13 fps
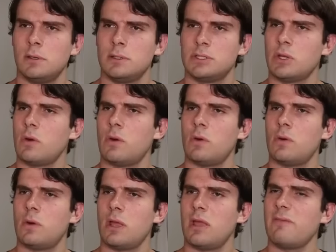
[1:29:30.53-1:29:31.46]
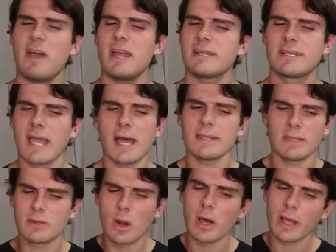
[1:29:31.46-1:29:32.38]
So, if I had gotten
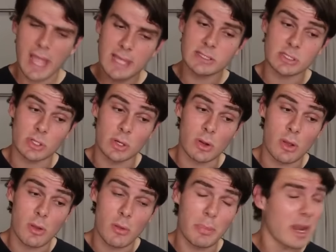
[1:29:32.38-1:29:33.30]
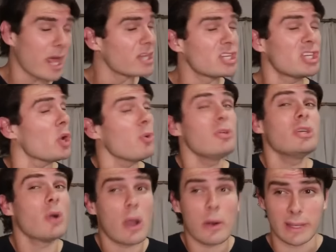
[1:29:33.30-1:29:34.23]
the wrong answer, but I showed
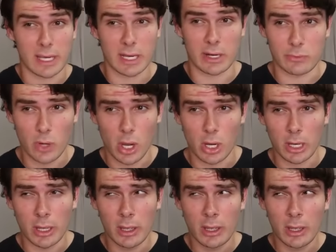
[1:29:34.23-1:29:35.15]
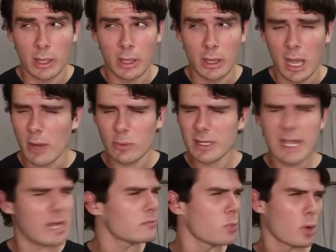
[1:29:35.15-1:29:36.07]
you how I got it wrong, I would have
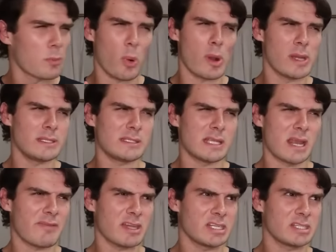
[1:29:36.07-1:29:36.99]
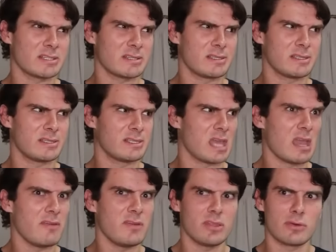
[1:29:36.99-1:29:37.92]
gotten more points than if I just
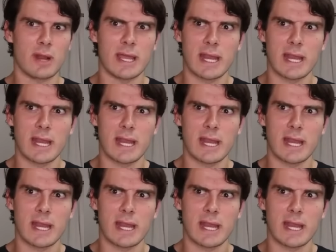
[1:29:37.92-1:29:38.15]
gave you the right